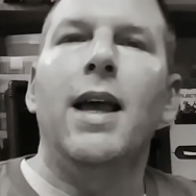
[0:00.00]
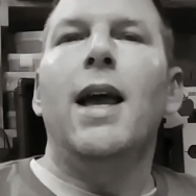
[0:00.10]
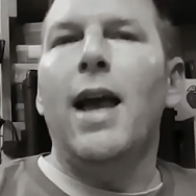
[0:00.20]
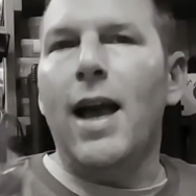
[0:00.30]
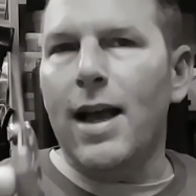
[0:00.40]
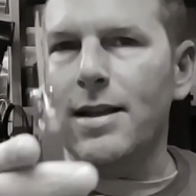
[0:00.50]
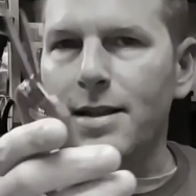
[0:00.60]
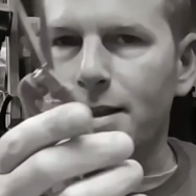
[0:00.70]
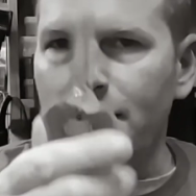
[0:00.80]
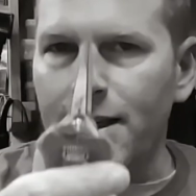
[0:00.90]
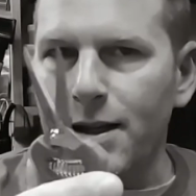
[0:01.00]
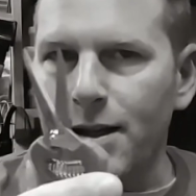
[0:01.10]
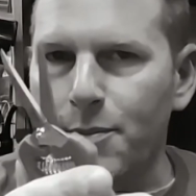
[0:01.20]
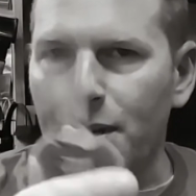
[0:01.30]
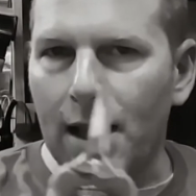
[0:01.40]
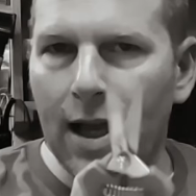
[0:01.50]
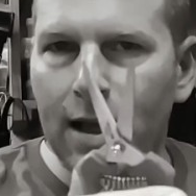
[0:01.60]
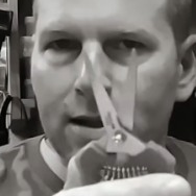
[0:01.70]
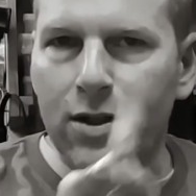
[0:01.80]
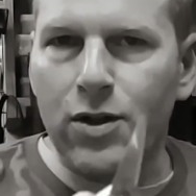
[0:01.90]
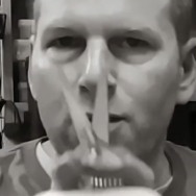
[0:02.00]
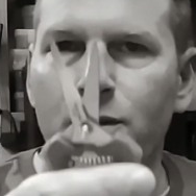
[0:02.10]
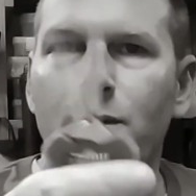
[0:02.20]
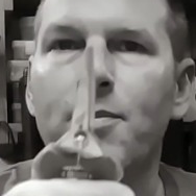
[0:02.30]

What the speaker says: as it applies to